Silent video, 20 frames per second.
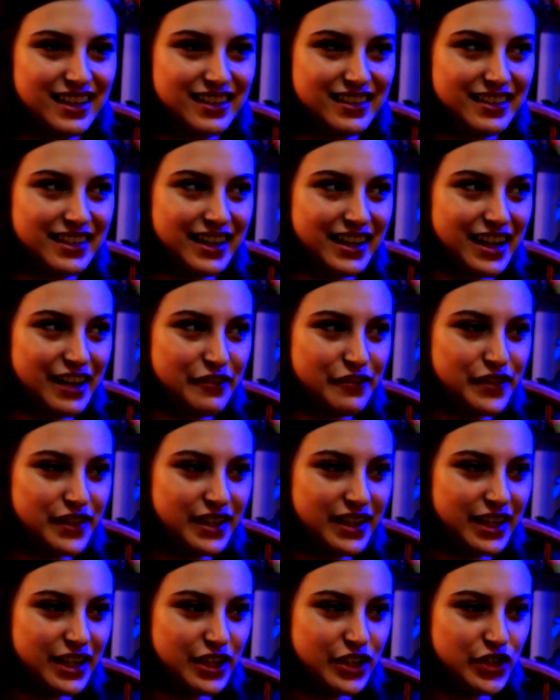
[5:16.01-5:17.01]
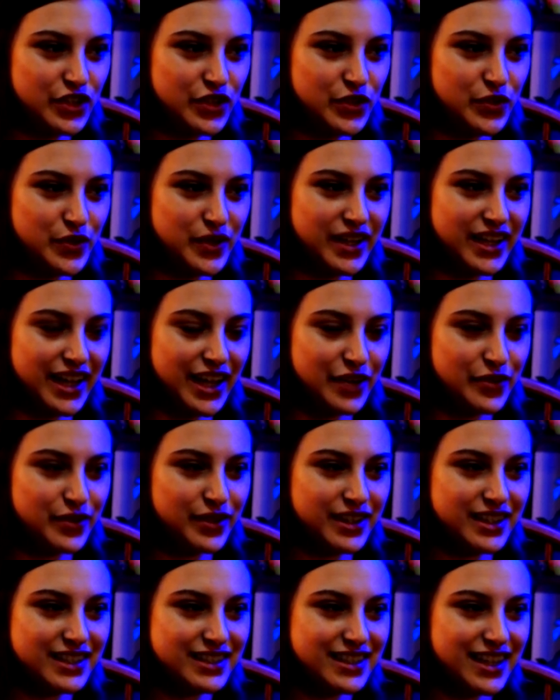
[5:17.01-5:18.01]
Like I feel like you can't
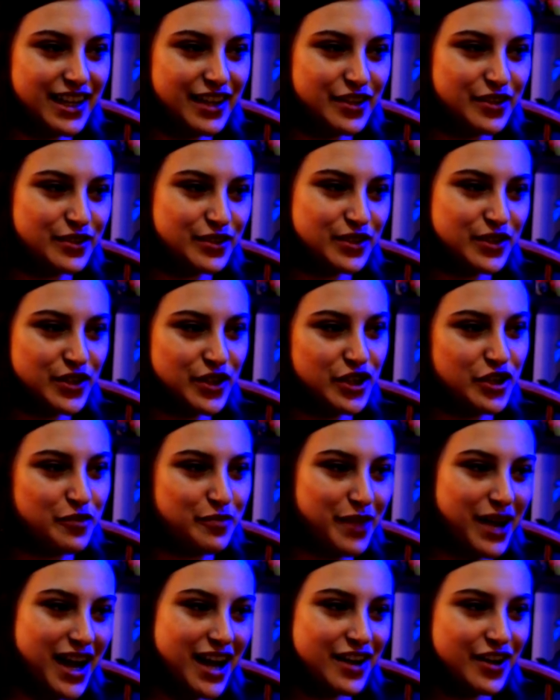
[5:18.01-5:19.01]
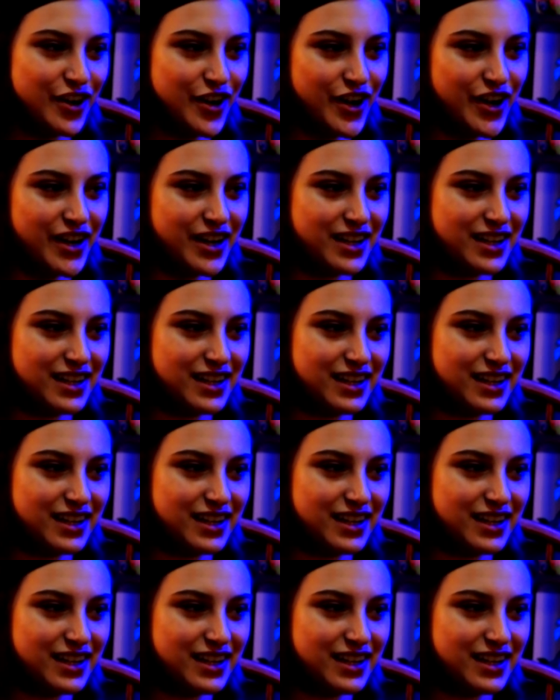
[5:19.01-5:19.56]
really say there's good and bad art.